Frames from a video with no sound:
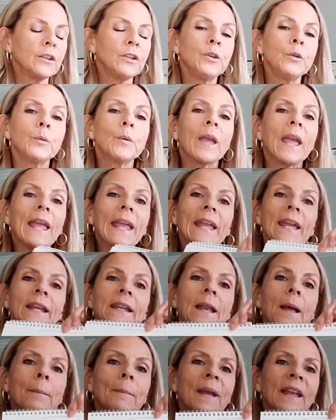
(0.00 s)
you
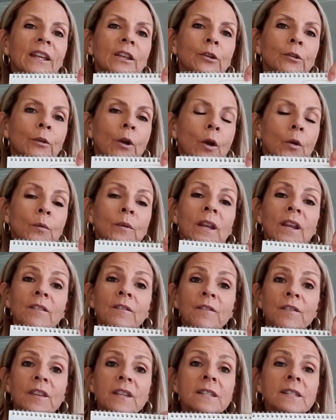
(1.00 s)
can make your own.
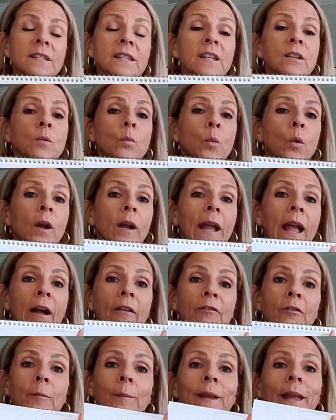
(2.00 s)
If this didn't work
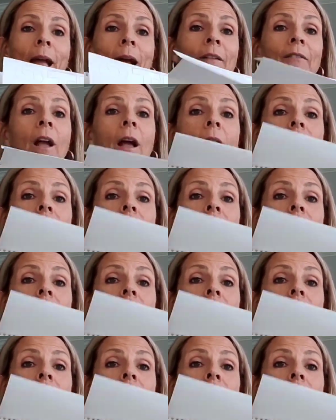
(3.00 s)
out for me, I've